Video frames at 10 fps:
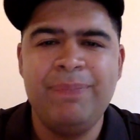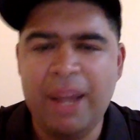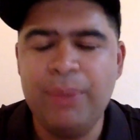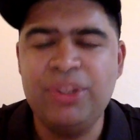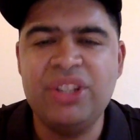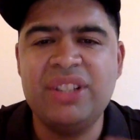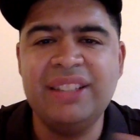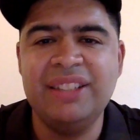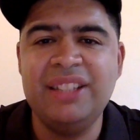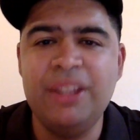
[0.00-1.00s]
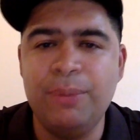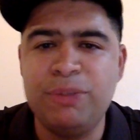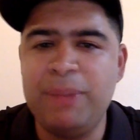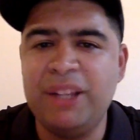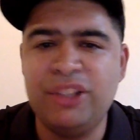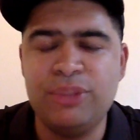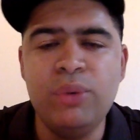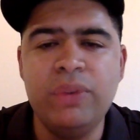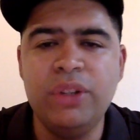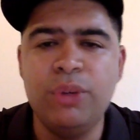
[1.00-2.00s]
I would just like to see them respect this
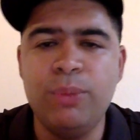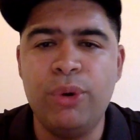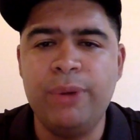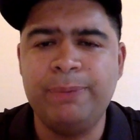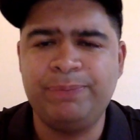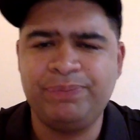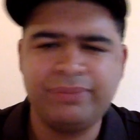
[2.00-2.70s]
move a little more.